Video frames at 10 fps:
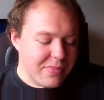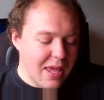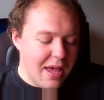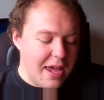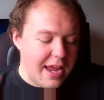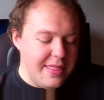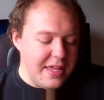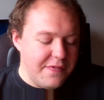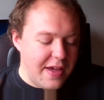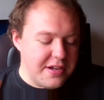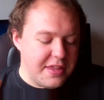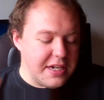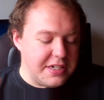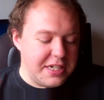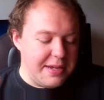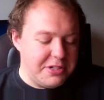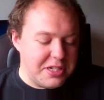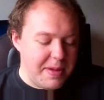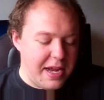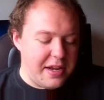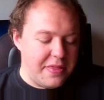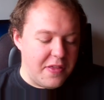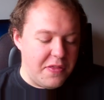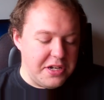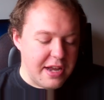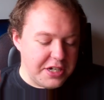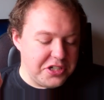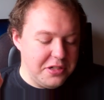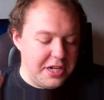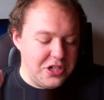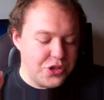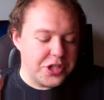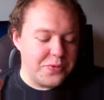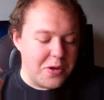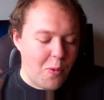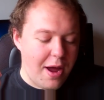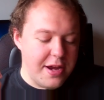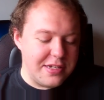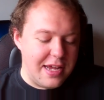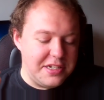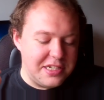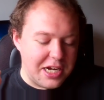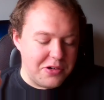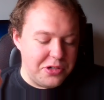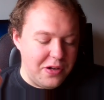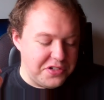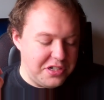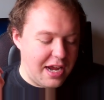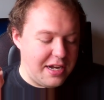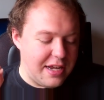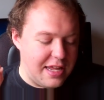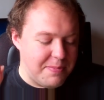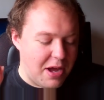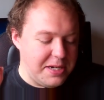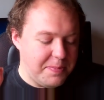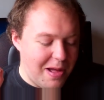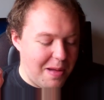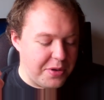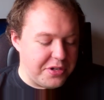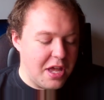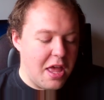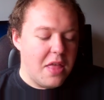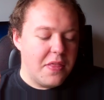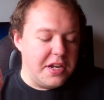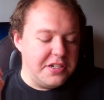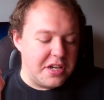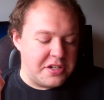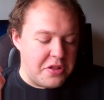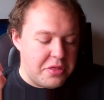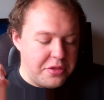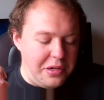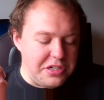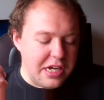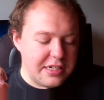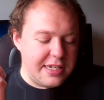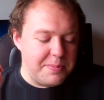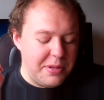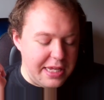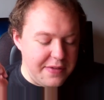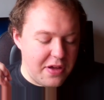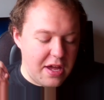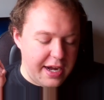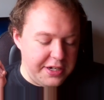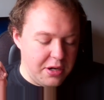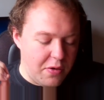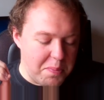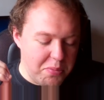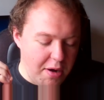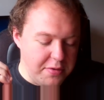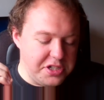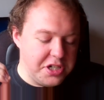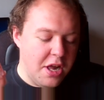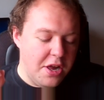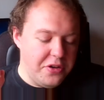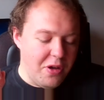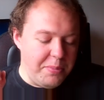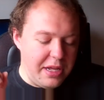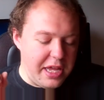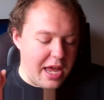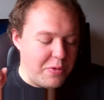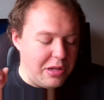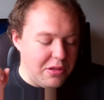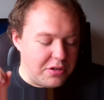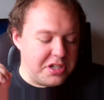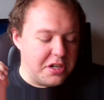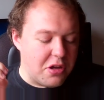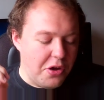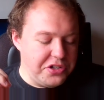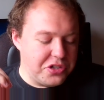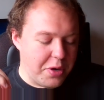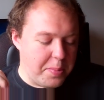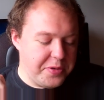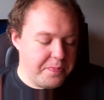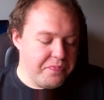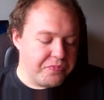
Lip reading: in the event that it seems to me that the national interest requires a Secretary of State in my department that is an enthusiastic believer in your approach, not merely a reluctant conscript.